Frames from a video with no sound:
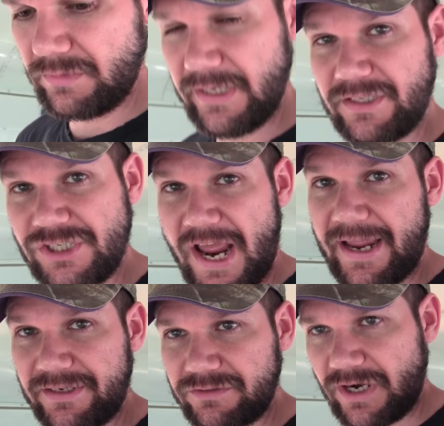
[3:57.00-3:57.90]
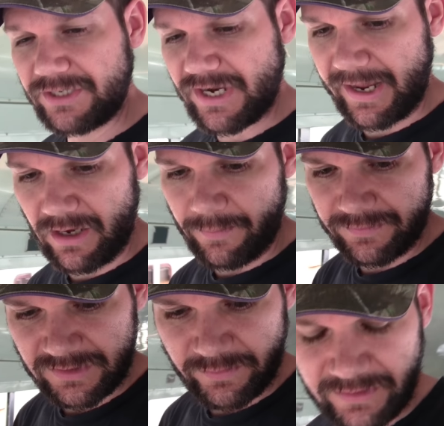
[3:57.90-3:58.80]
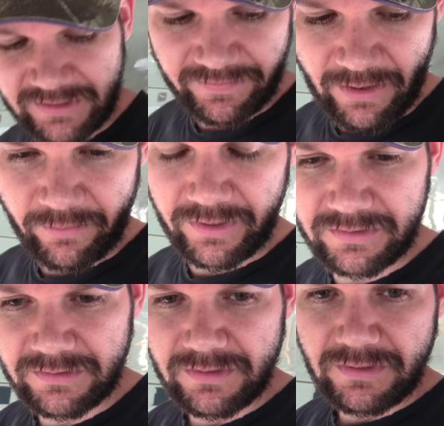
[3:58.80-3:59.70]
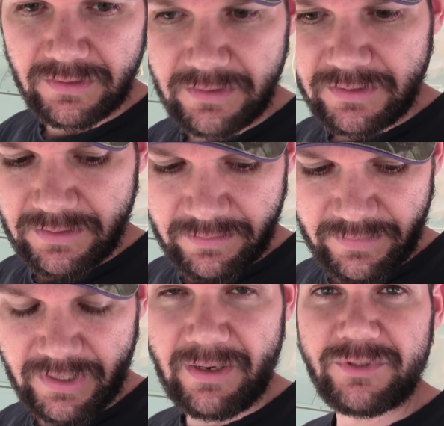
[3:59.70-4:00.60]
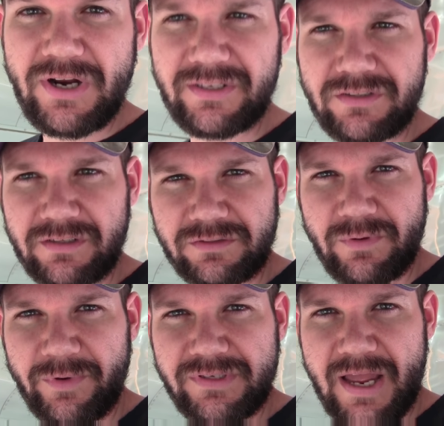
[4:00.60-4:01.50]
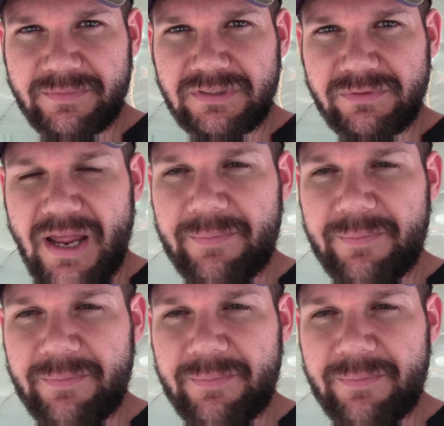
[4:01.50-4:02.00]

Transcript: get the jack and try to jack it up and see, what, see if that works. But I'm trying to start this one more time and see what